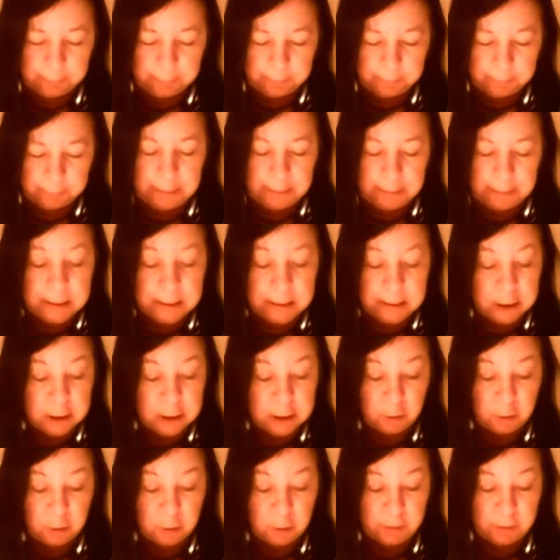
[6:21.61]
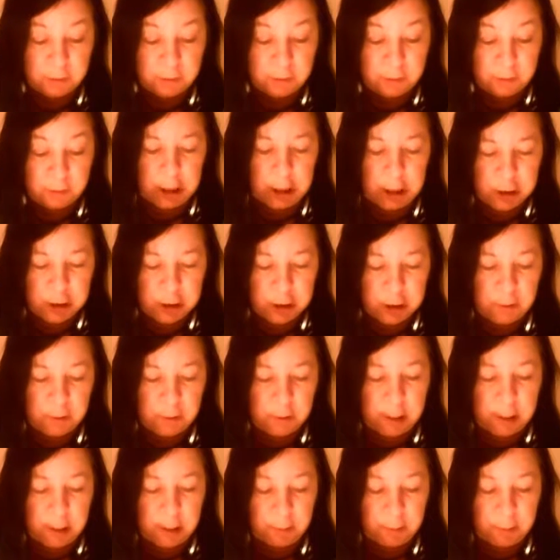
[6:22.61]
But this tooth Julia
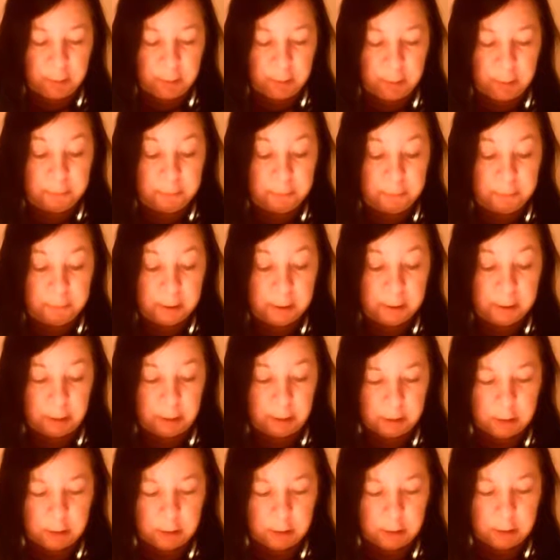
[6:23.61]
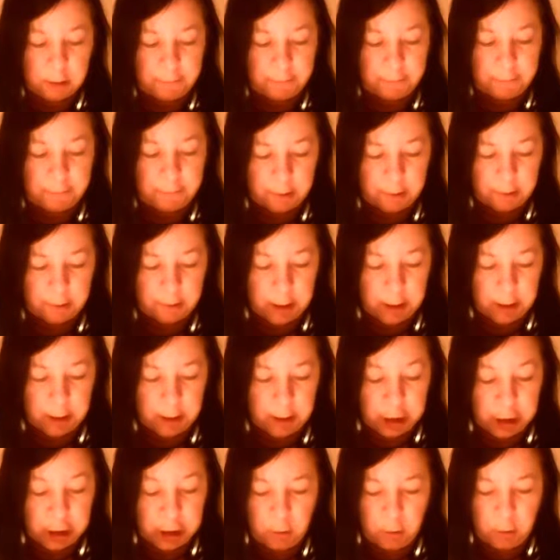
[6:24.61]
quickly pulled out. However,
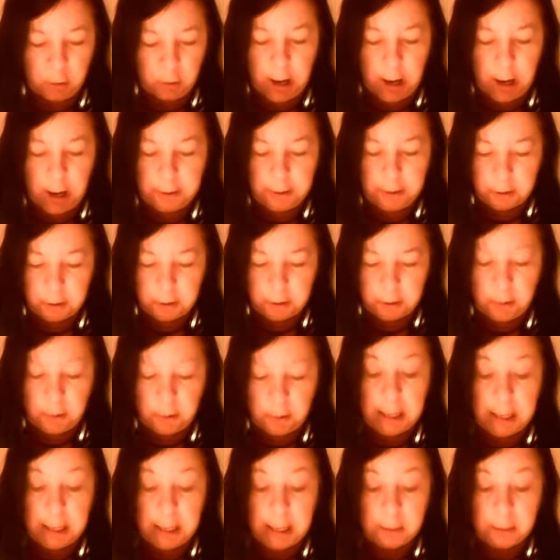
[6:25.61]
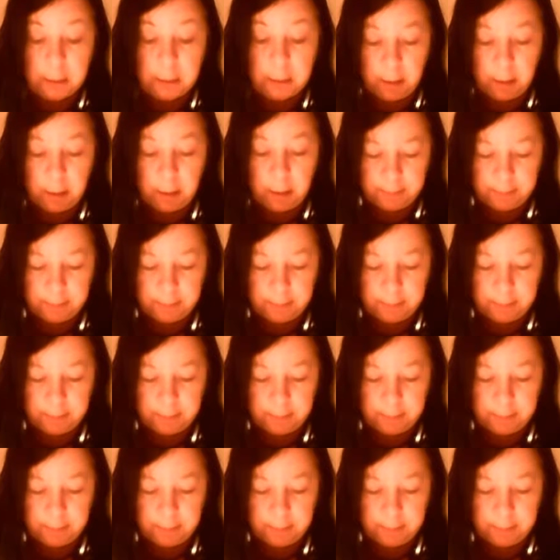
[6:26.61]
you are not going anywhere.